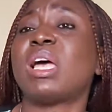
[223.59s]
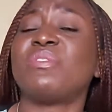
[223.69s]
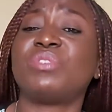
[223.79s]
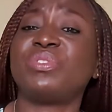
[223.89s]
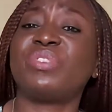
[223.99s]

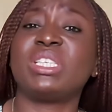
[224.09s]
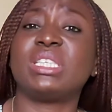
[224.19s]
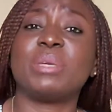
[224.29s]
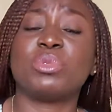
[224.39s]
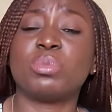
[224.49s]
I've
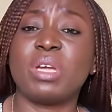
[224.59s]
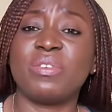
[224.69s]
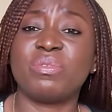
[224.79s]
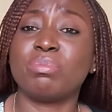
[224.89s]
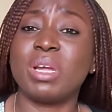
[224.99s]
referred them to
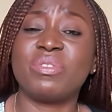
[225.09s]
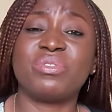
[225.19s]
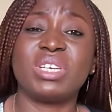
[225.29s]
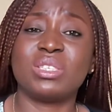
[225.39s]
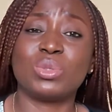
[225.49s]
my
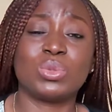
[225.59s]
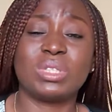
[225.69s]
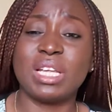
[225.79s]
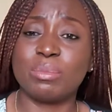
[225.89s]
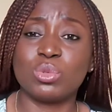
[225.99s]
friends, to
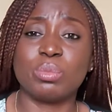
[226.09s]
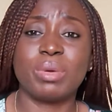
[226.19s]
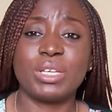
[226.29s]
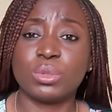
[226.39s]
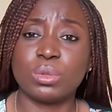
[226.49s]
them, to
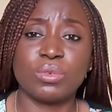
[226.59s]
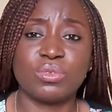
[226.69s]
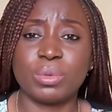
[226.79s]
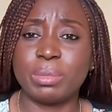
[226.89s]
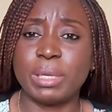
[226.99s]
buy
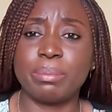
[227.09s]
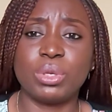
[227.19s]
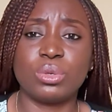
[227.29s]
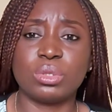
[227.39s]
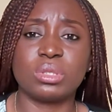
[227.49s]
stuff from them,
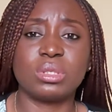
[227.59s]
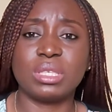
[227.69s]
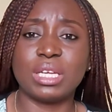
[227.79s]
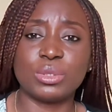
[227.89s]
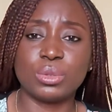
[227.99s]
because
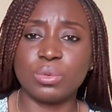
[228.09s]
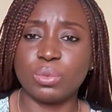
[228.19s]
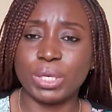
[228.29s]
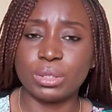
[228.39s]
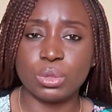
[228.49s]
their store
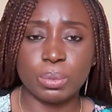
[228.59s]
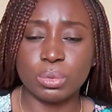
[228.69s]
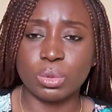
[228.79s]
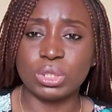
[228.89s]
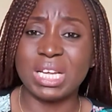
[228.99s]
were top
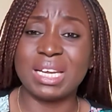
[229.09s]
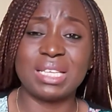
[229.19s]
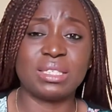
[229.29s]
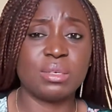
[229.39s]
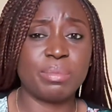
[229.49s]
notch and
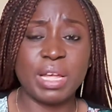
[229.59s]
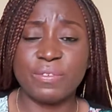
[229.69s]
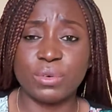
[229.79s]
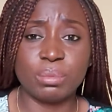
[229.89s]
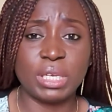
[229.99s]
I still buy
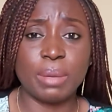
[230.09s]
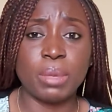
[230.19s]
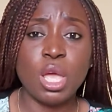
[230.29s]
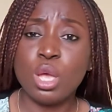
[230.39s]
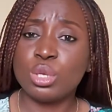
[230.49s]
from
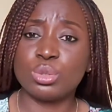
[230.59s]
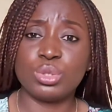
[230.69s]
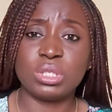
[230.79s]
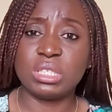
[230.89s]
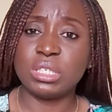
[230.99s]
them. So
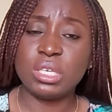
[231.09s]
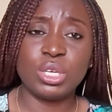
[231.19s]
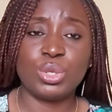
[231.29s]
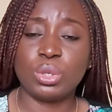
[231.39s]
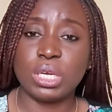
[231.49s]
you
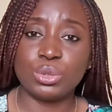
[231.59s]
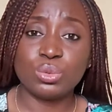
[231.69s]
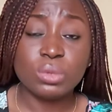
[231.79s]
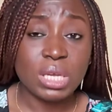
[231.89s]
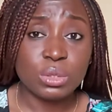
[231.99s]
see, you can
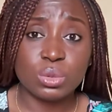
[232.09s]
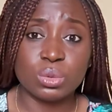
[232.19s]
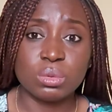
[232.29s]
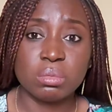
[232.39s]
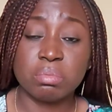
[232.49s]
do that
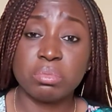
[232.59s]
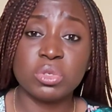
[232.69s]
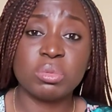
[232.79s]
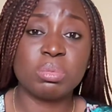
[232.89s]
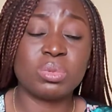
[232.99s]
too.
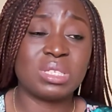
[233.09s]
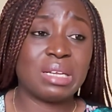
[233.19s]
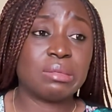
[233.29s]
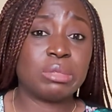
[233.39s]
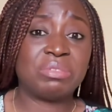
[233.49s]
Most people
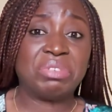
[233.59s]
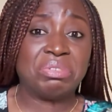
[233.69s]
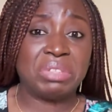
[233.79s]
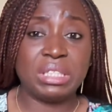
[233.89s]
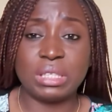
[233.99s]
start with
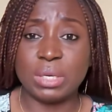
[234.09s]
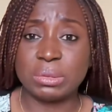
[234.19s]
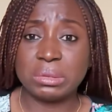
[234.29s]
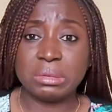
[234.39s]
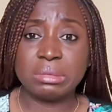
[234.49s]

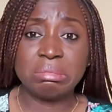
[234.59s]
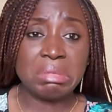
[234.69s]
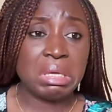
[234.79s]
50,000,